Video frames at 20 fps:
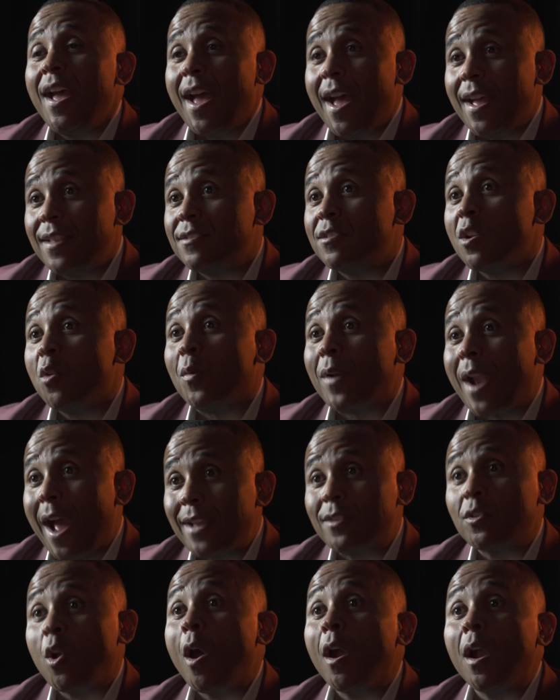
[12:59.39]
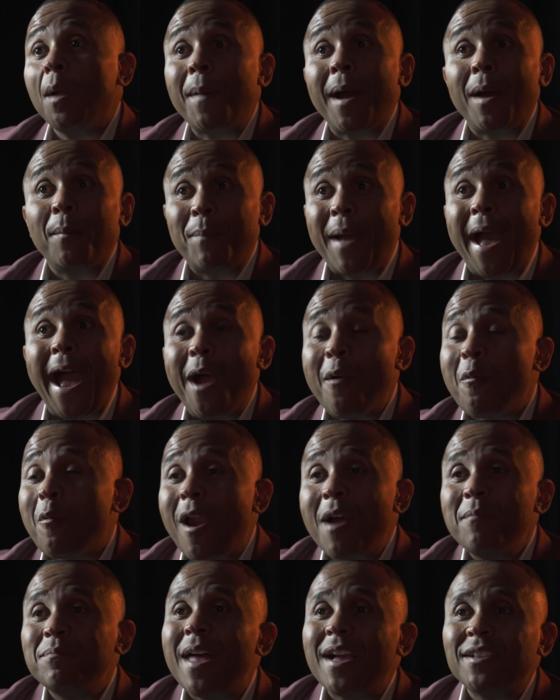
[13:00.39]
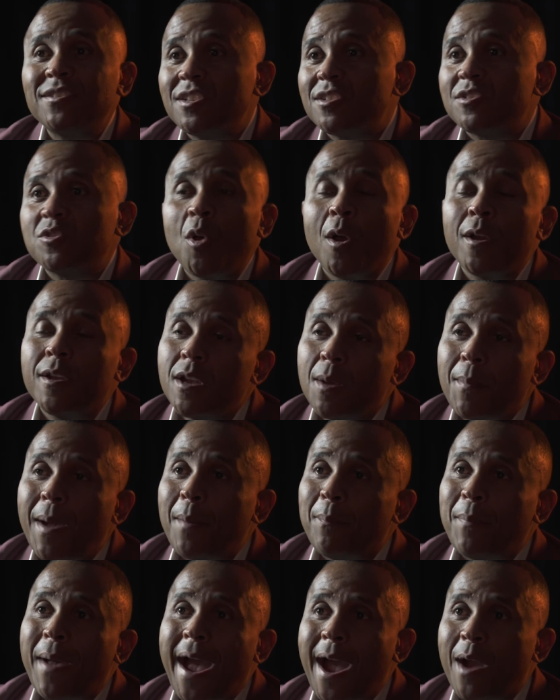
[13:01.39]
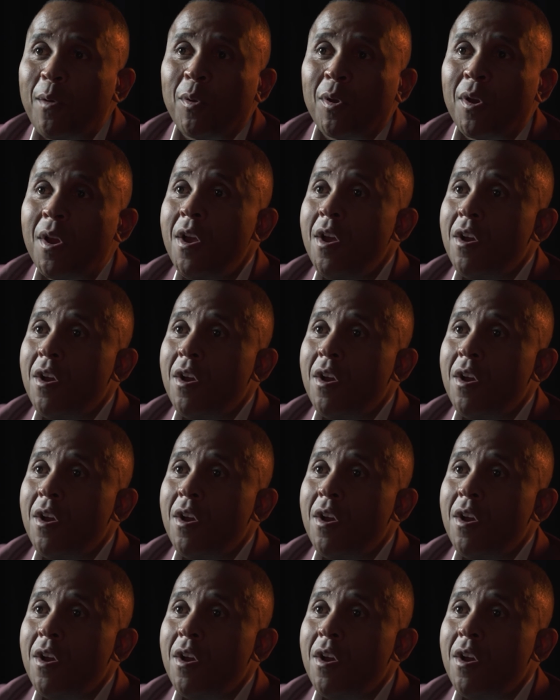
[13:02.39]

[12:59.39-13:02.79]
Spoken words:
And so when I talk about power, I'm not just talking about power